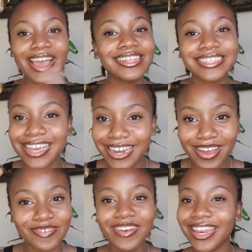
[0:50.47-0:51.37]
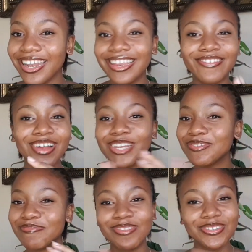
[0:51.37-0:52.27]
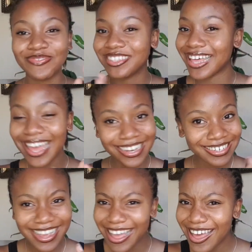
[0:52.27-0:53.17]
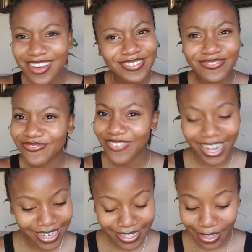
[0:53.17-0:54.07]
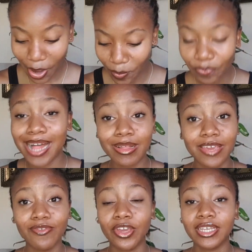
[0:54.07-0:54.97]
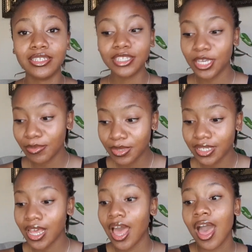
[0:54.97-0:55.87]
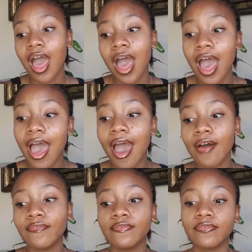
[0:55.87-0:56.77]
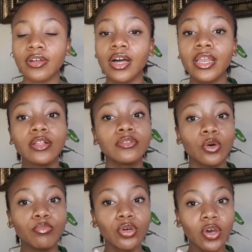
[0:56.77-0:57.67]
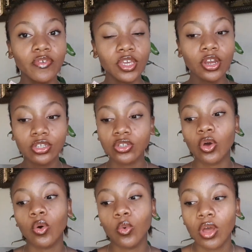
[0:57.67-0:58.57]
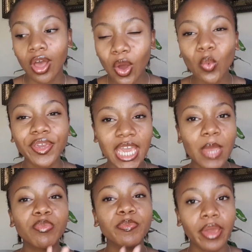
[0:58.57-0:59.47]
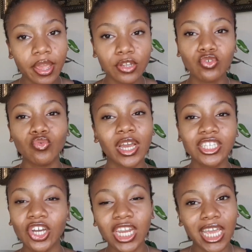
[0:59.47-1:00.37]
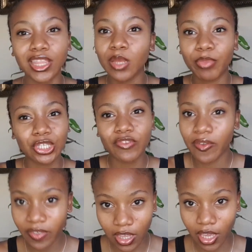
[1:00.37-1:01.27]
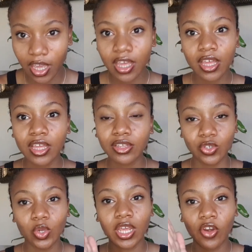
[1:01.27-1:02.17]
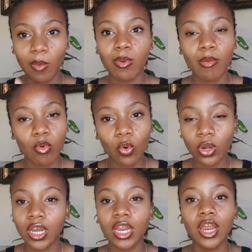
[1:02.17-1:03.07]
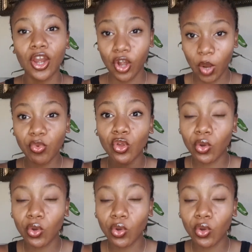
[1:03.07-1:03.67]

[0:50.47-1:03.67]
it's here now, finally. Round of applause for that. Finally here. I'll give you guys tips. I have a little notebook over here, so we came prepared, so you guys are gonna get the best of everything. So like, grab your popcorn, grab your